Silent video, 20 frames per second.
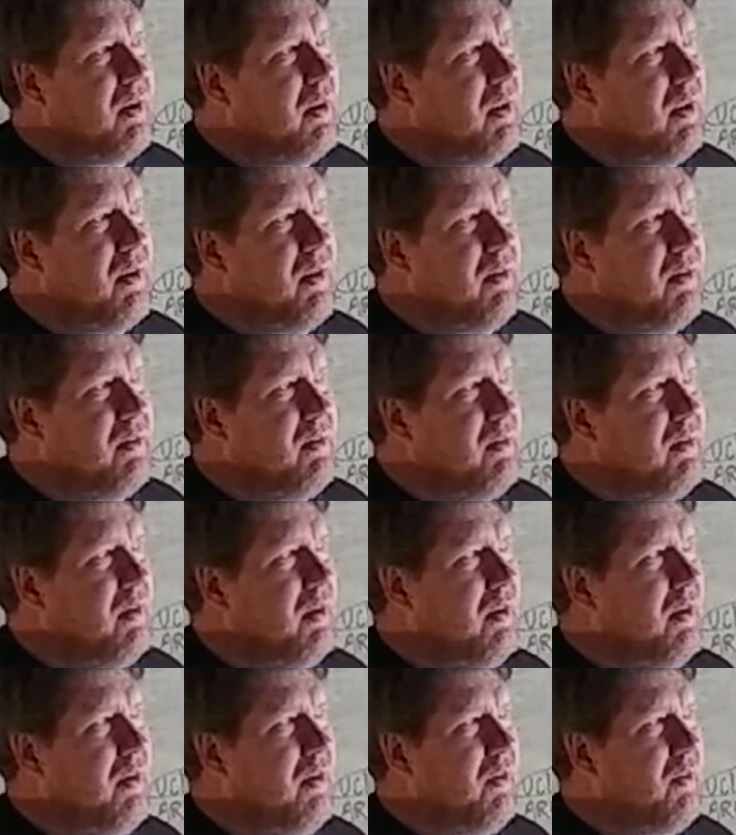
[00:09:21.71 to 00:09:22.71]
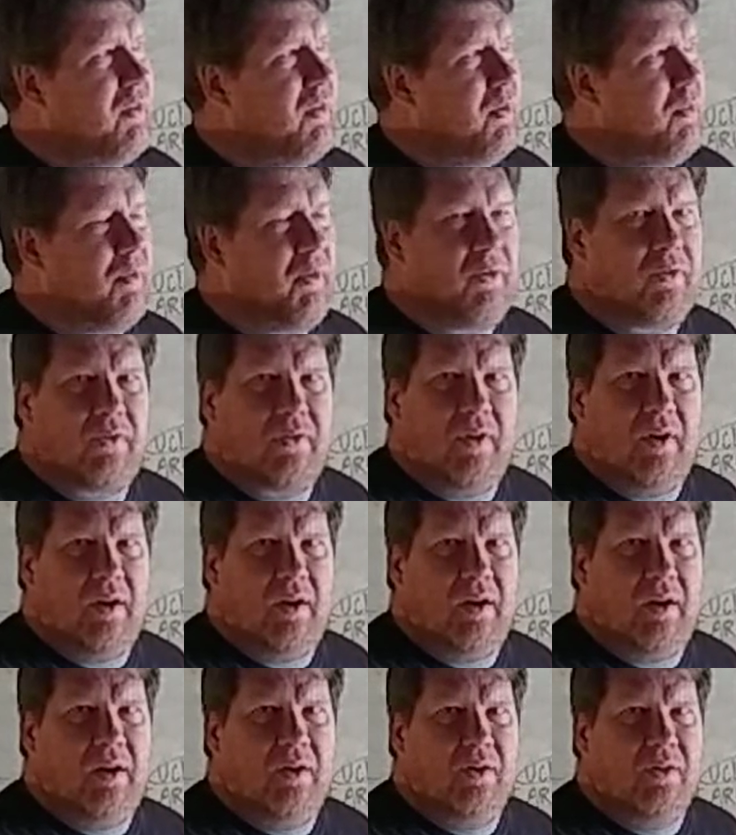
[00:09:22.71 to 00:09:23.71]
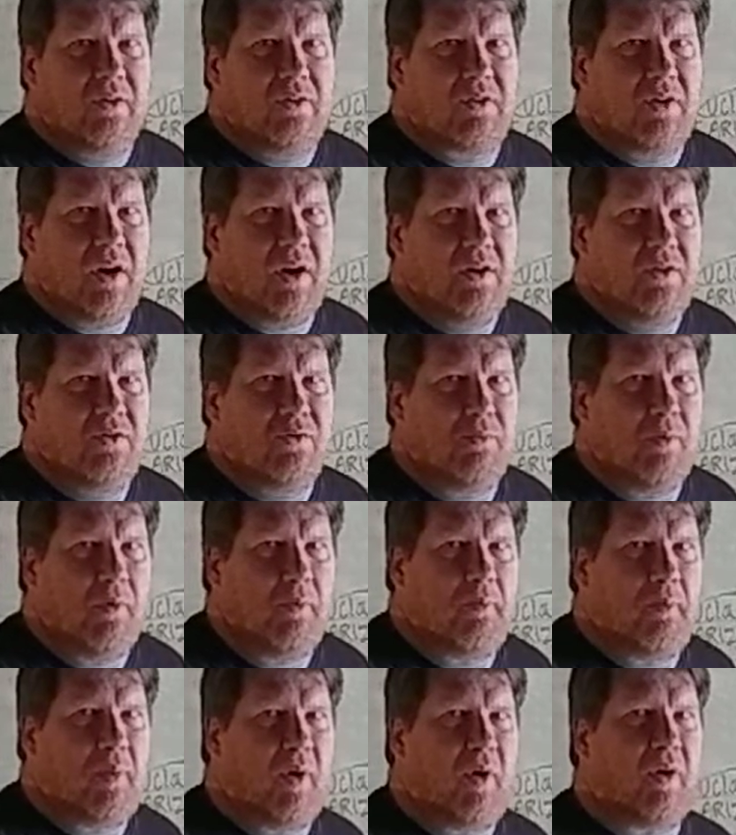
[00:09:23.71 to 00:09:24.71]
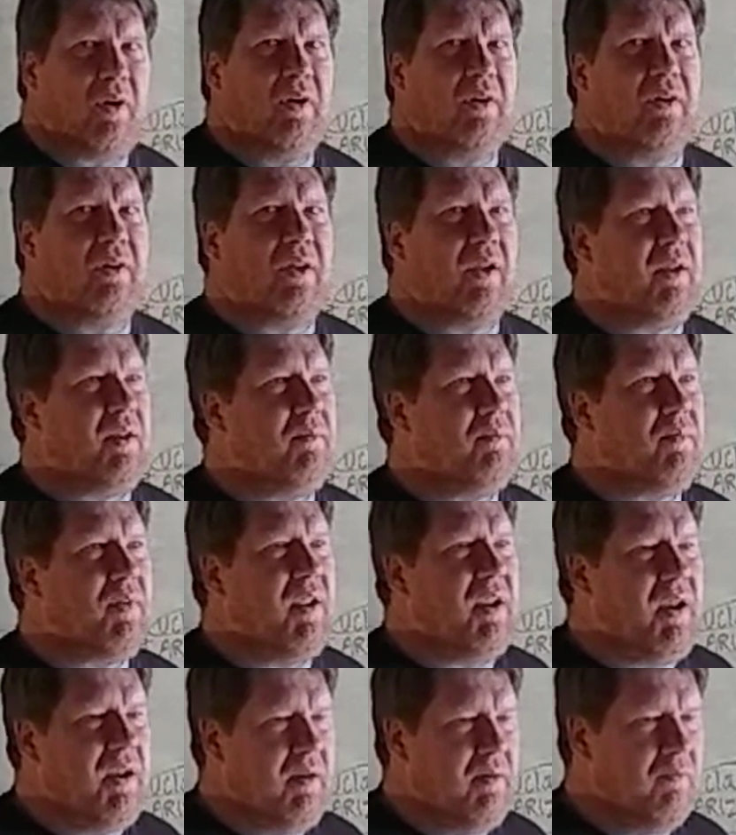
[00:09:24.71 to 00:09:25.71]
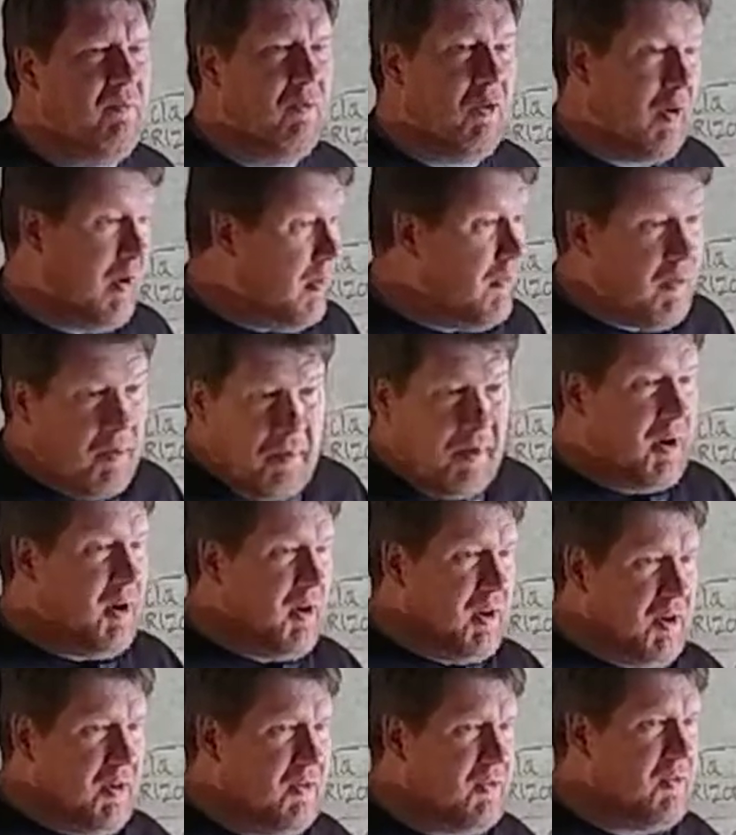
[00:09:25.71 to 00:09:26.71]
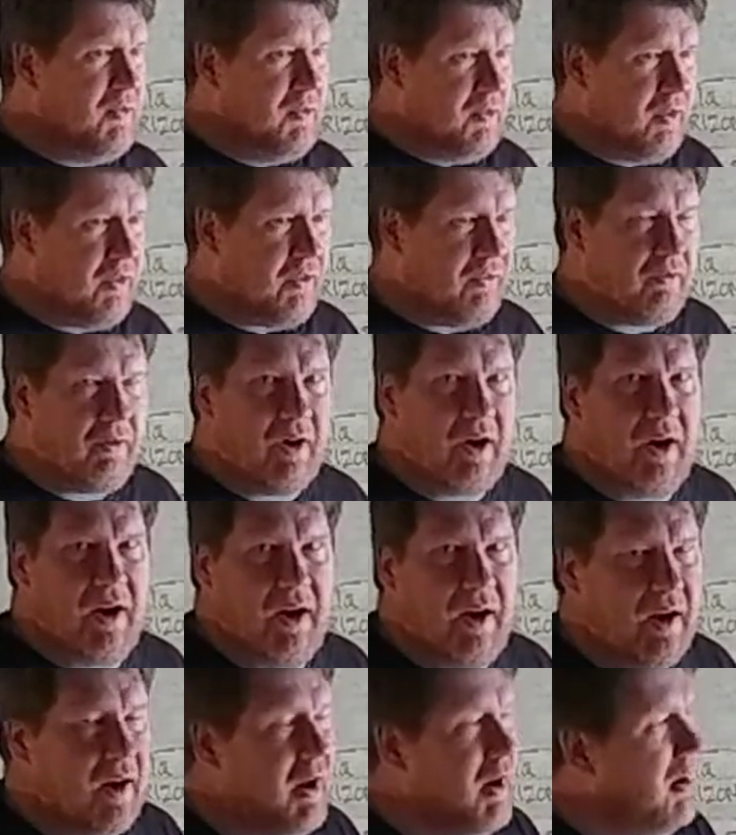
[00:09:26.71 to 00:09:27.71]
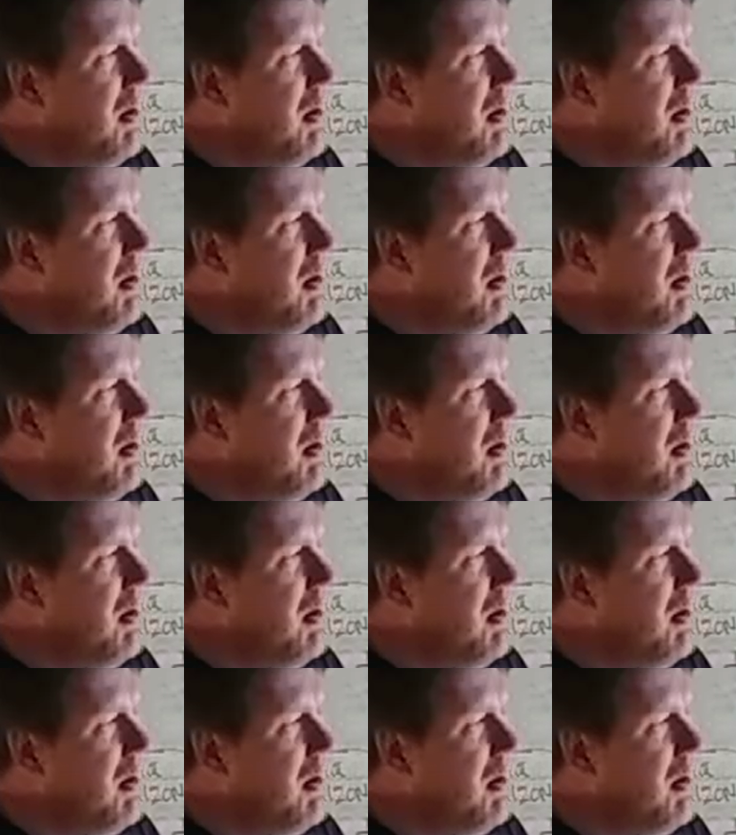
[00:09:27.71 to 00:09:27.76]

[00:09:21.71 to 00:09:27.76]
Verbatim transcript: Uh, you know, it's almost an interchangeable part type team where everybody can shoot a three.